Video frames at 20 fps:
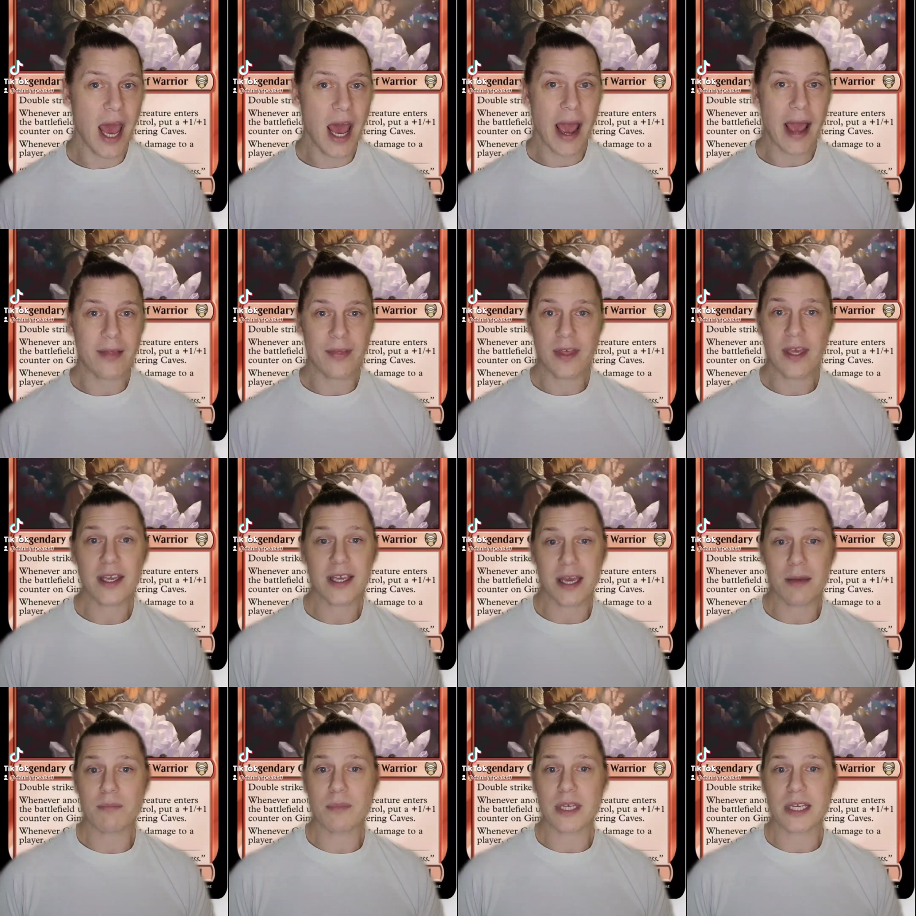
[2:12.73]
I think
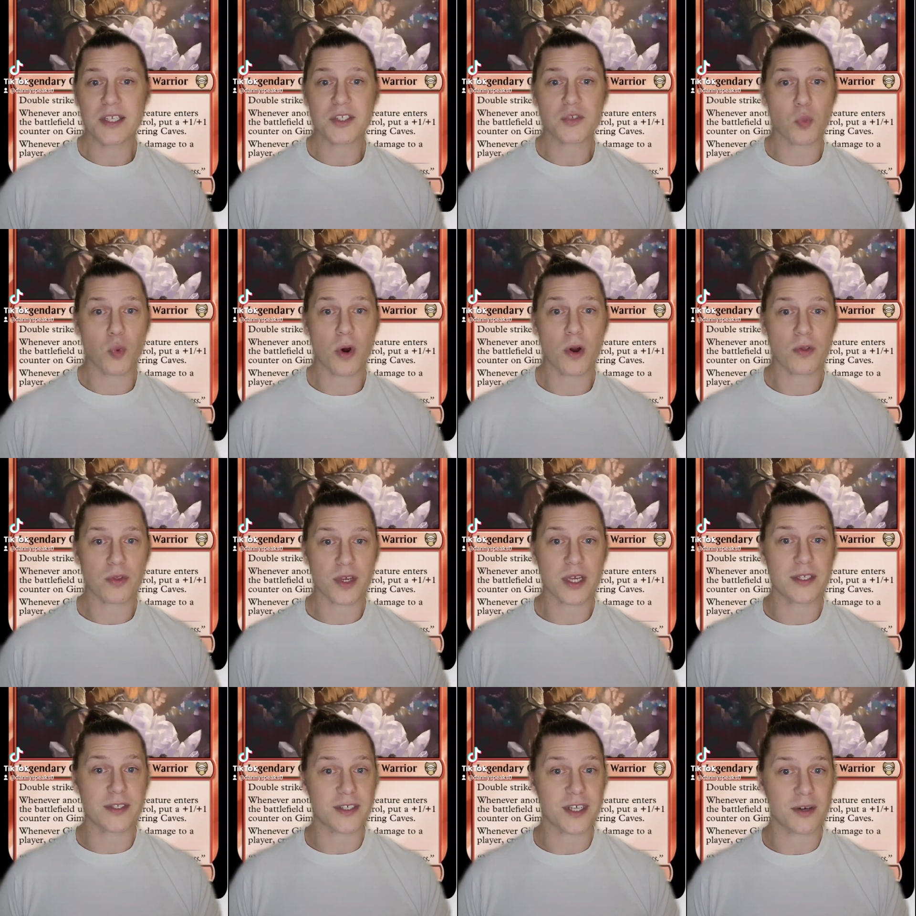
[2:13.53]
Gimli is worth
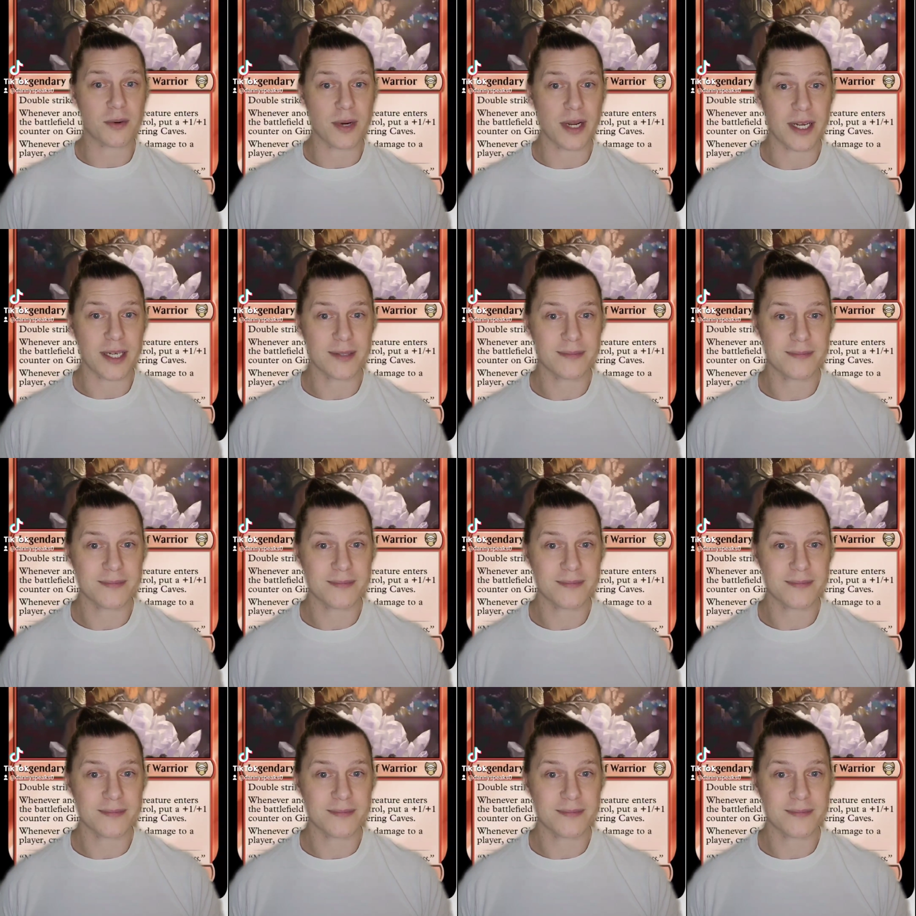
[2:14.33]
considering.